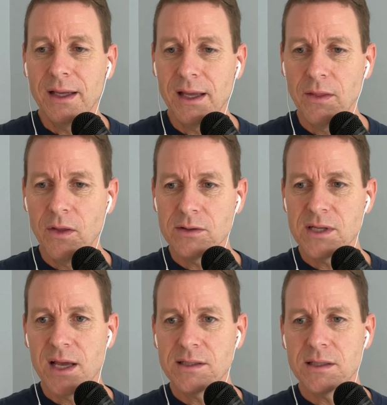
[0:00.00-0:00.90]
in those
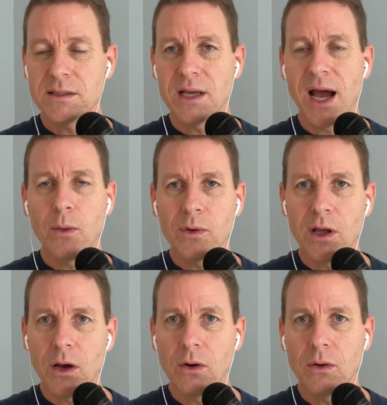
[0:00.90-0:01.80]
cases, I would
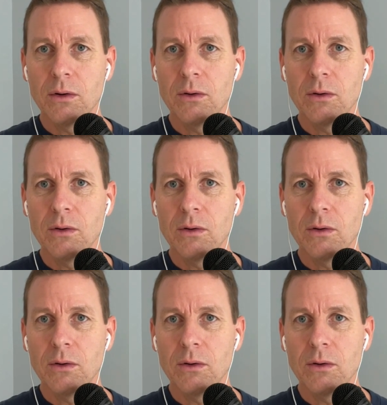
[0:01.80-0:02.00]
go